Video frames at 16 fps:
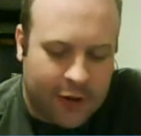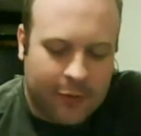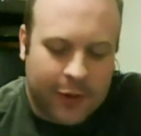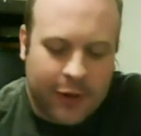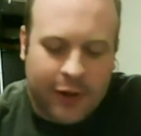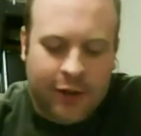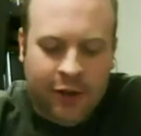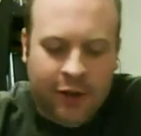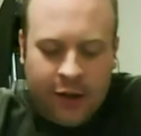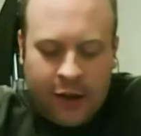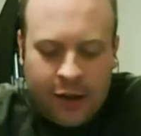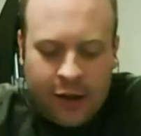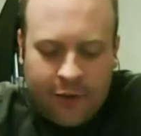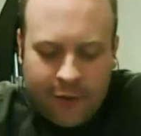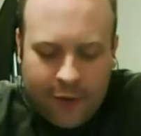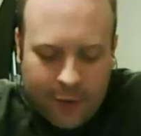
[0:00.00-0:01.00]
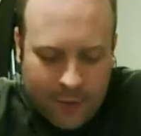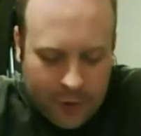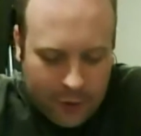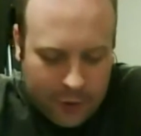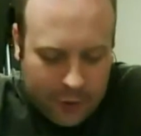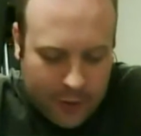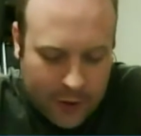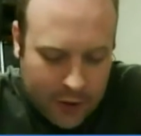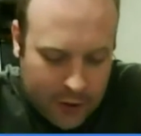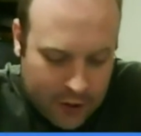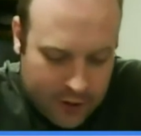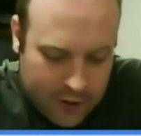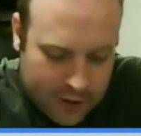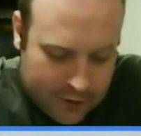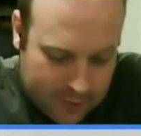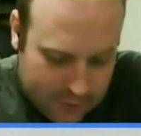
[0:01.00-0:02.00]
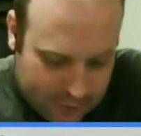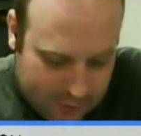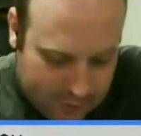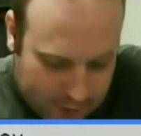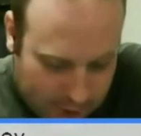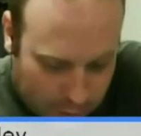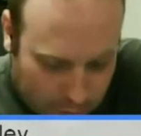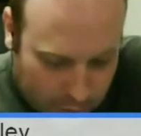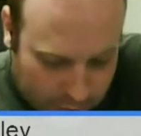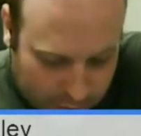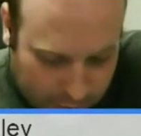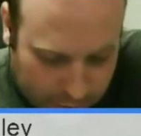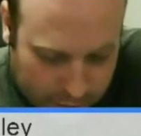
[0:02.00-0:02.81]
it, but for the most part, it works